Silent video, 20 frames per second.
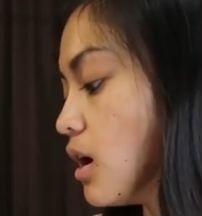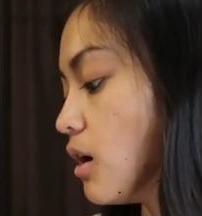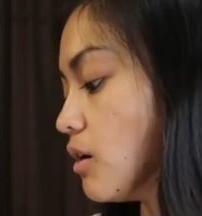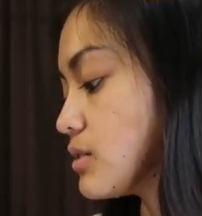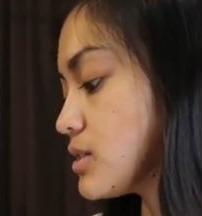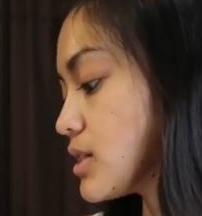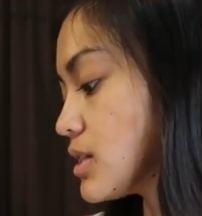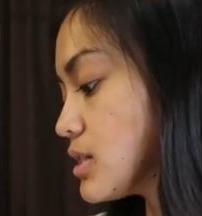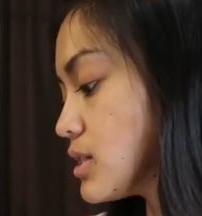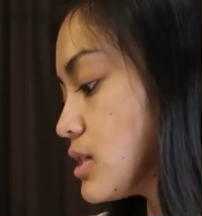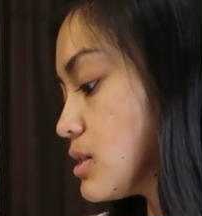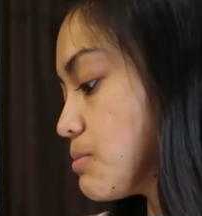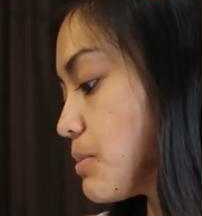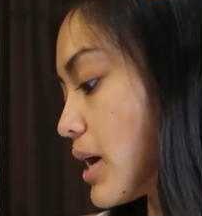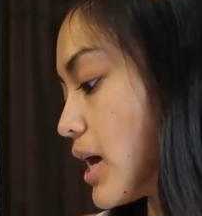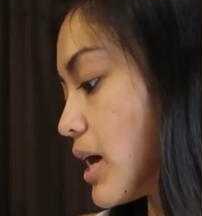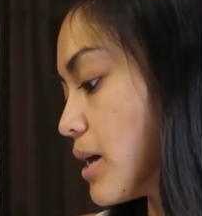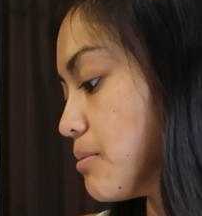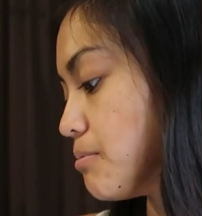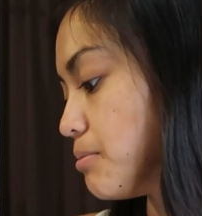Oh, it says it's
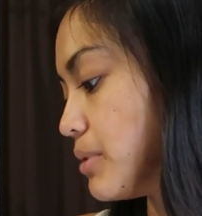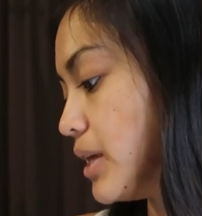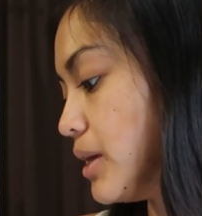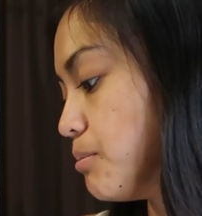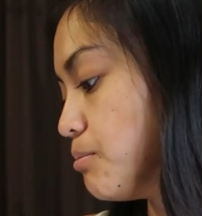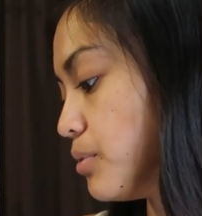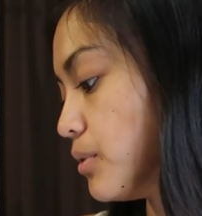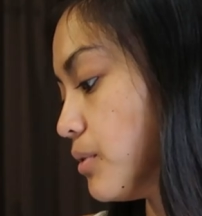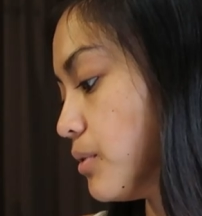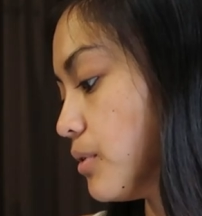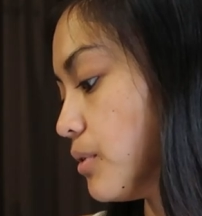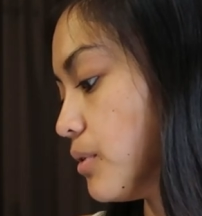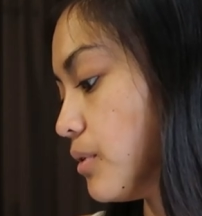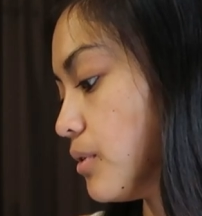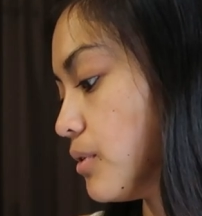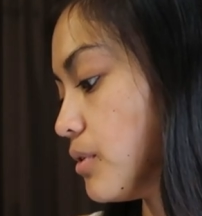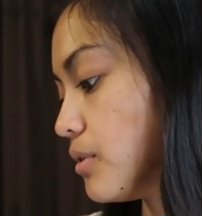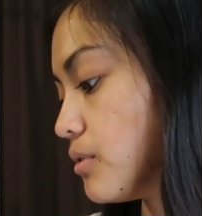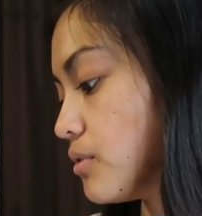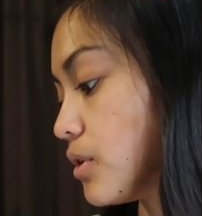by
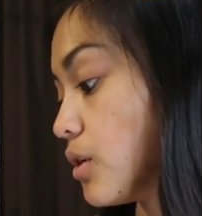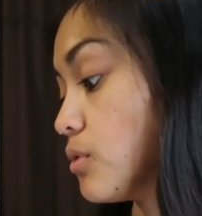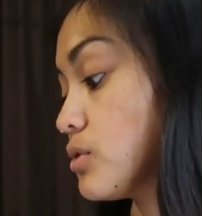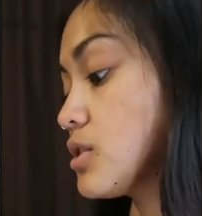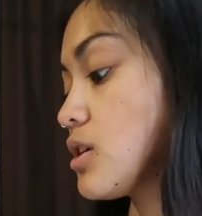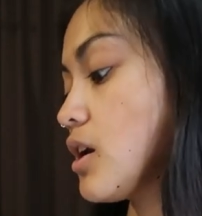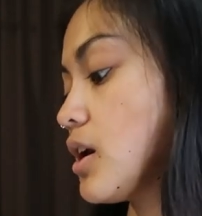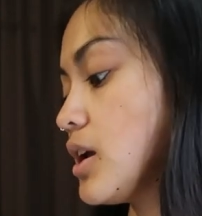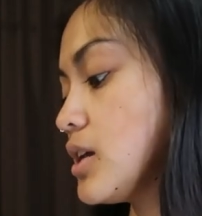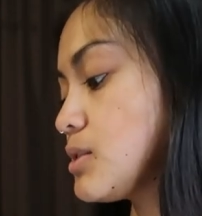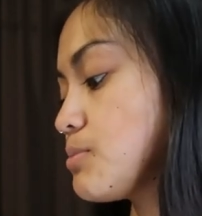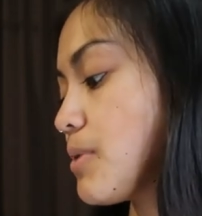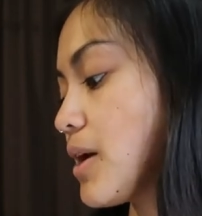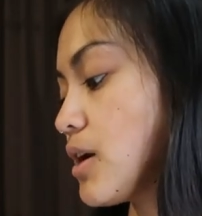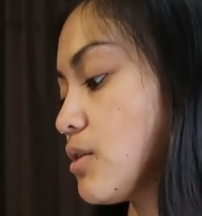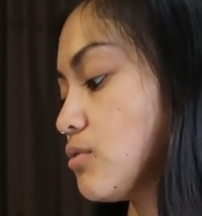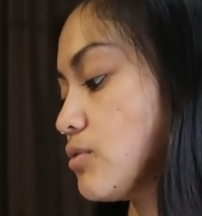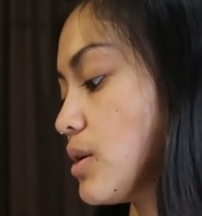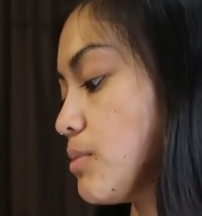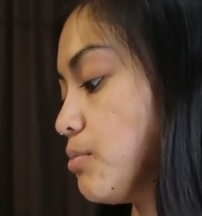People oh sorry it's
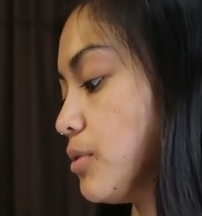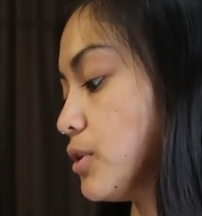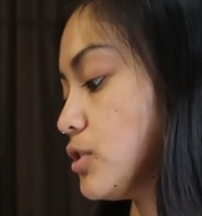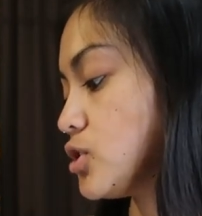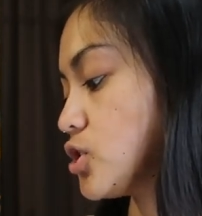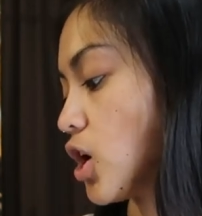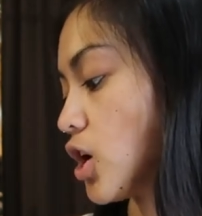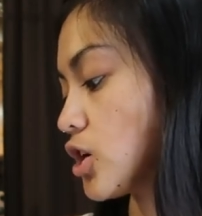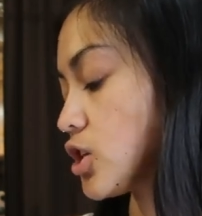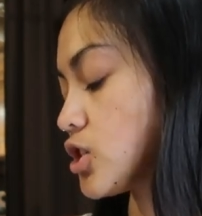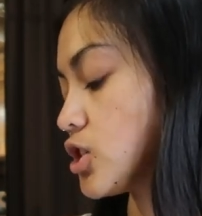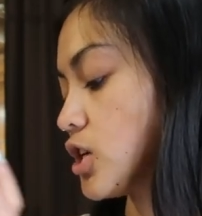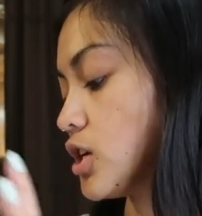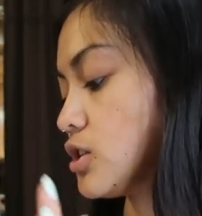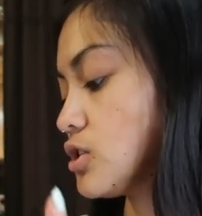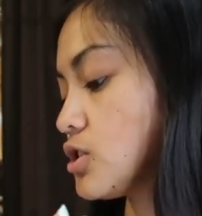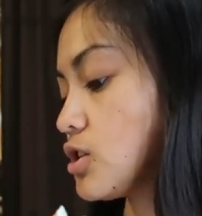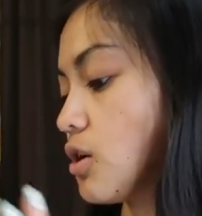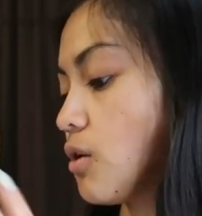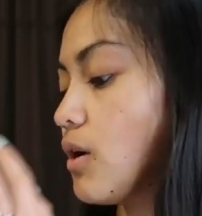by ripple
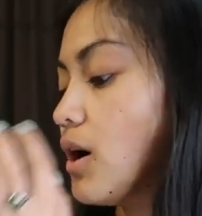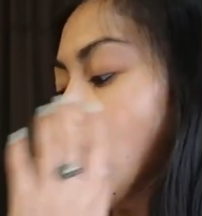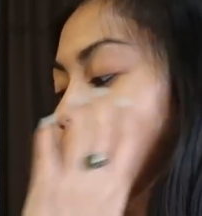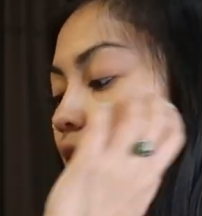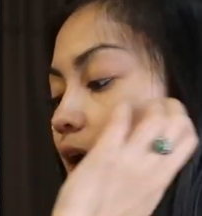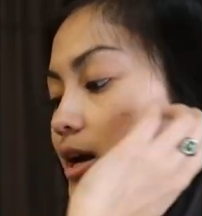junction so